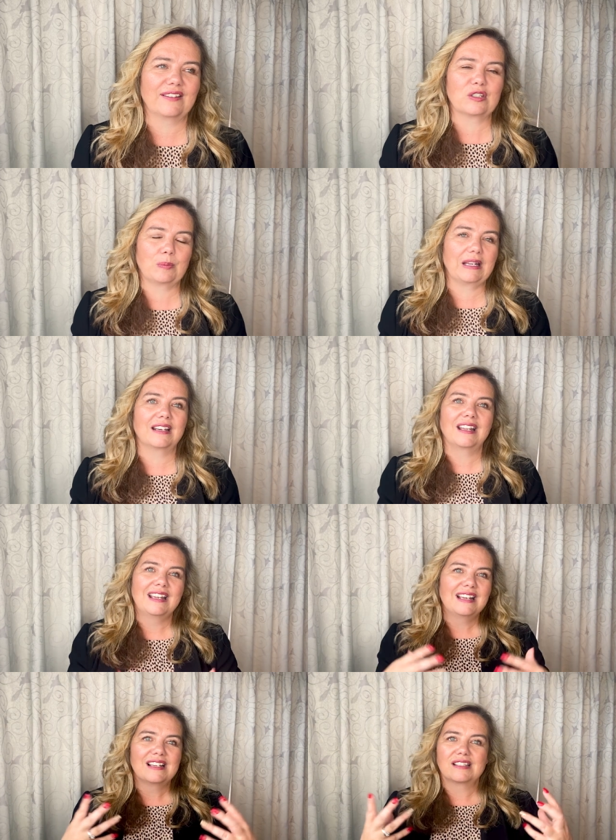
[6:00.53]
have spent
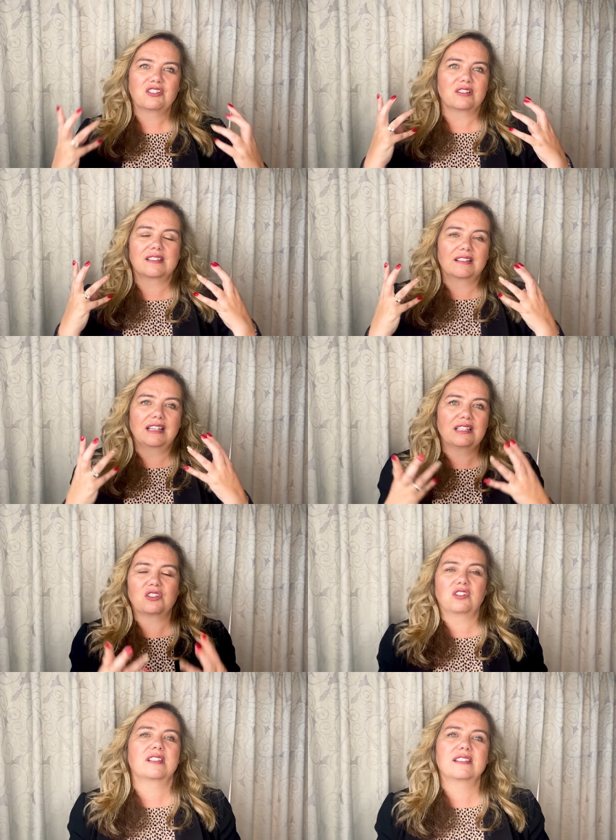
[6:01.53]
just,
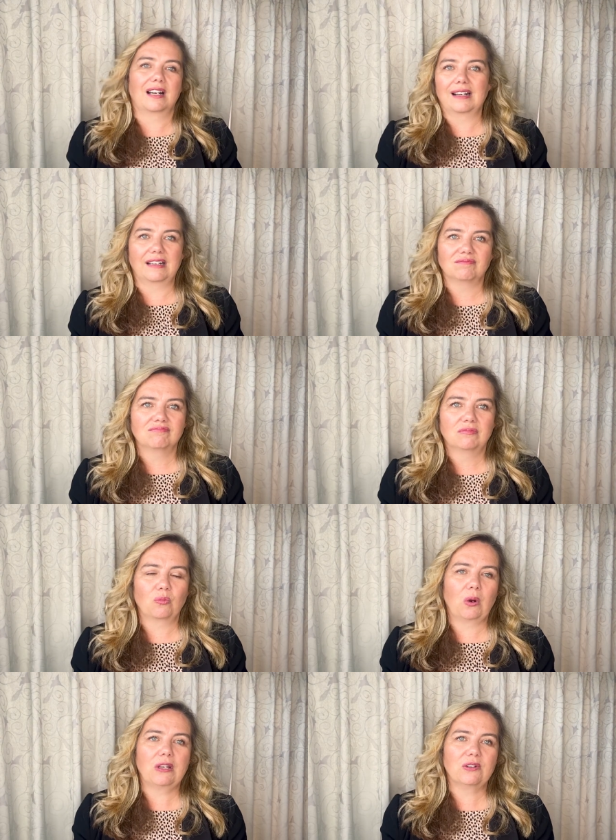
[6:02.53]
it's just stunning
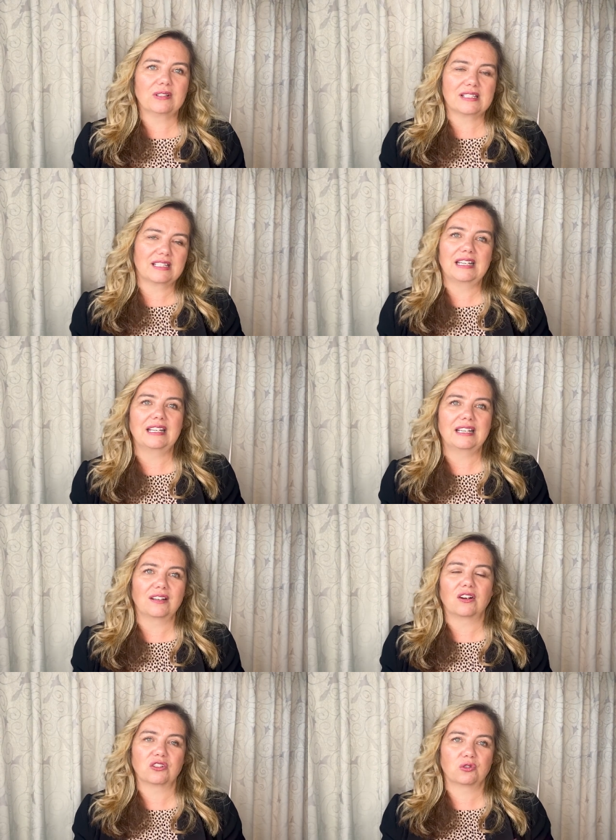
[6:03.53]
what you can see in
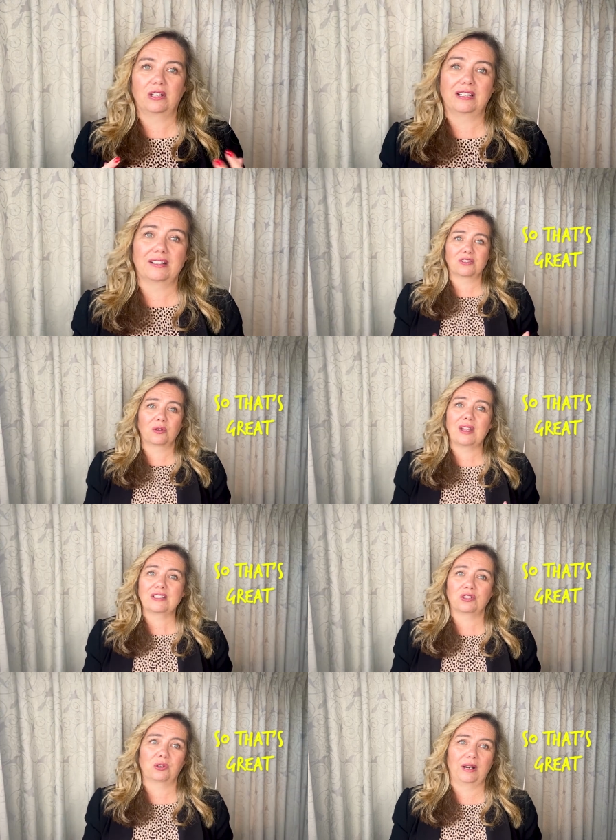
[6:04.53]
Australia. So
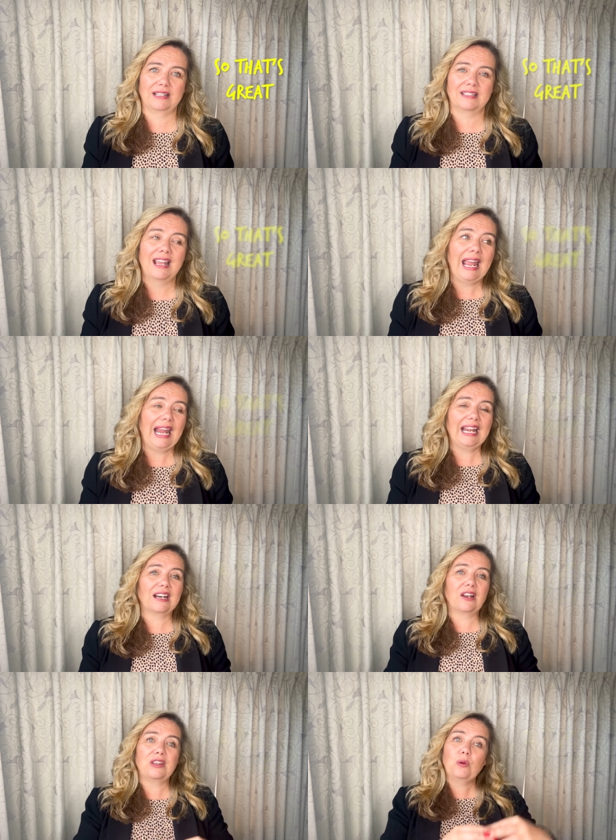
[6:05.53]
that's great.
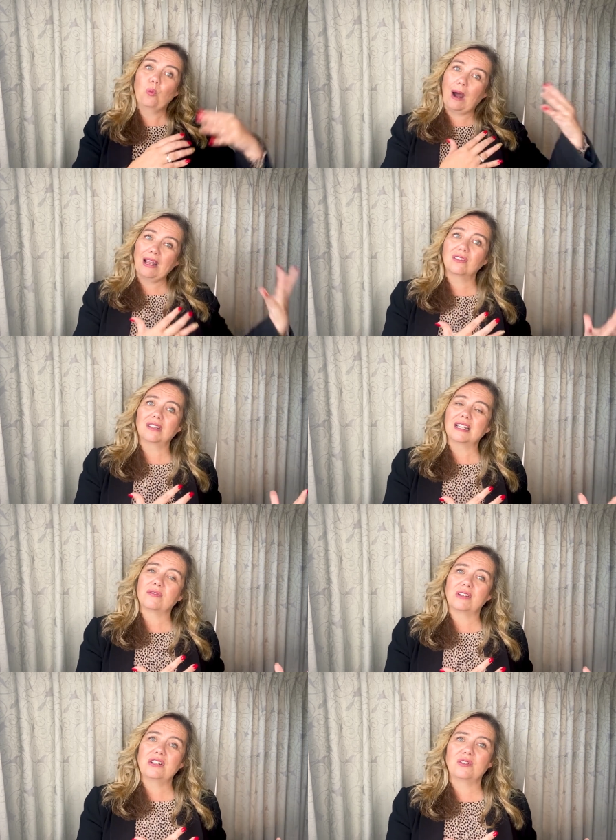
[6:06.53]
And the wildlife
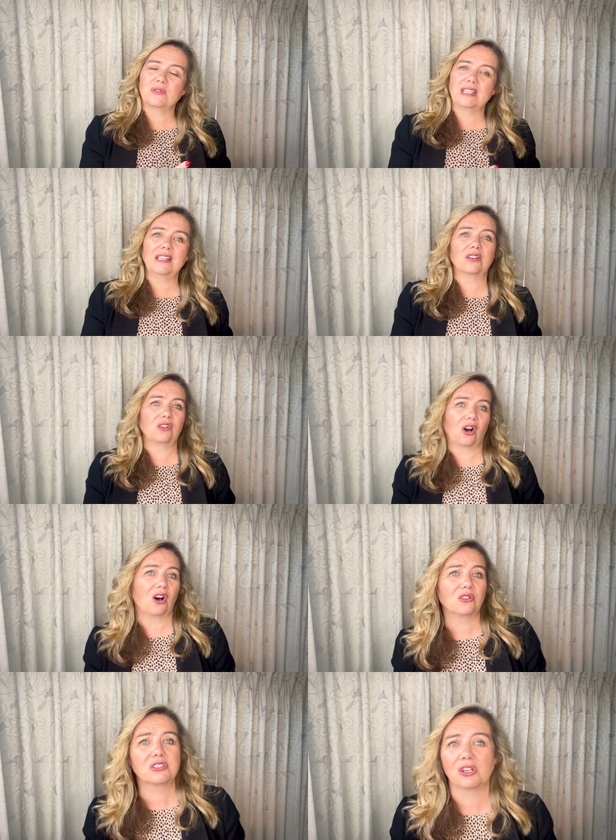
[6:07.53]
in New Zealand,
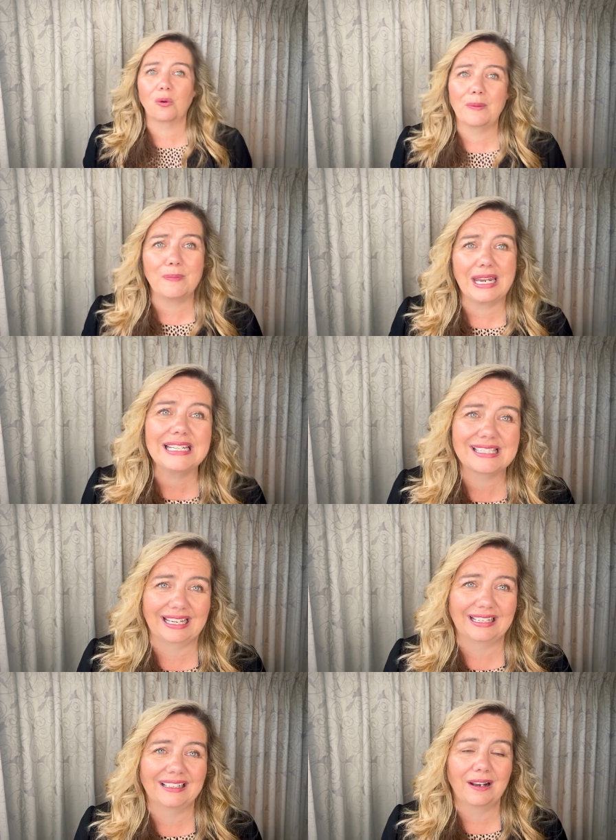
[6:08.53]
also
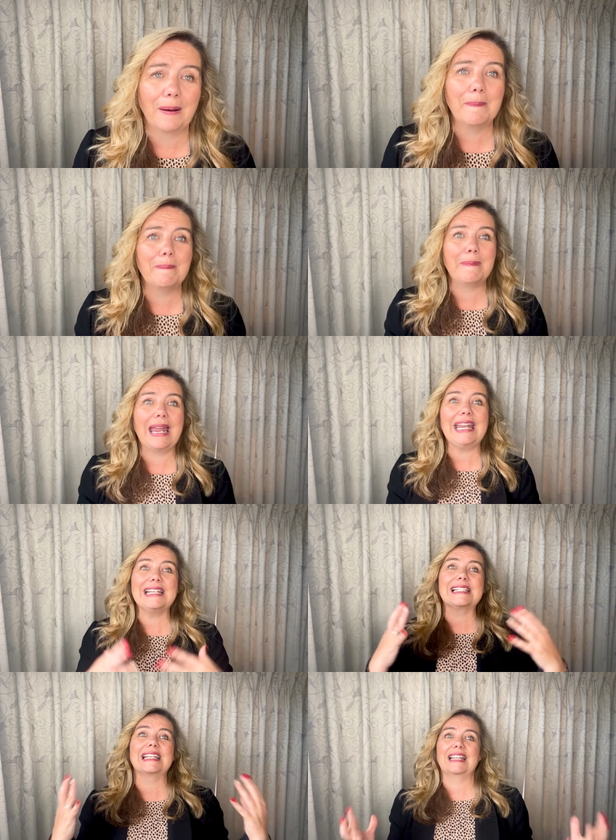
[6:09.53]
amazing,
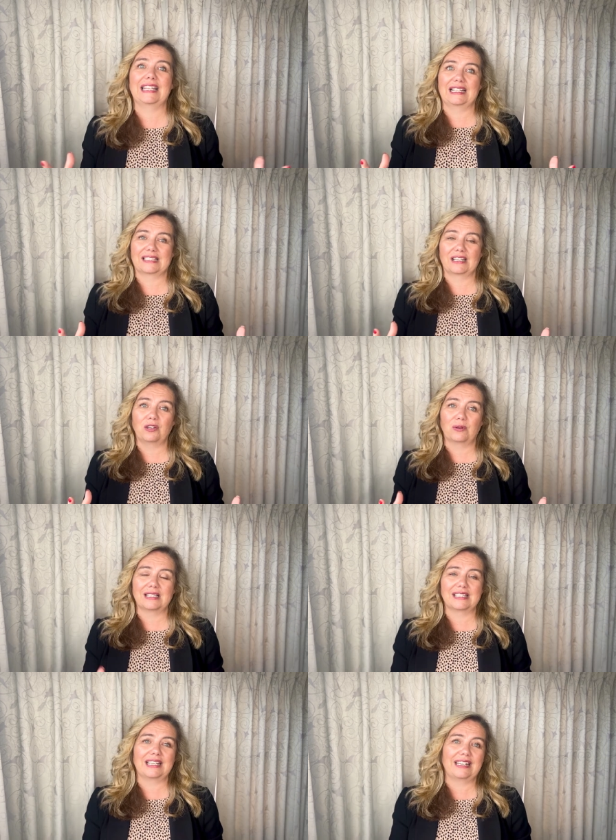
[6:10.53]
amazing things that you can
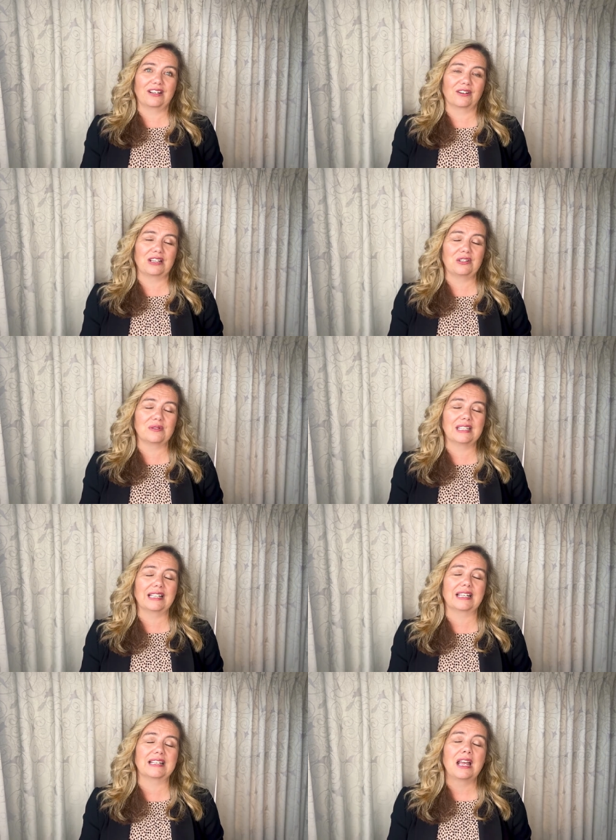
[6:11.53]
see here in New Zealand.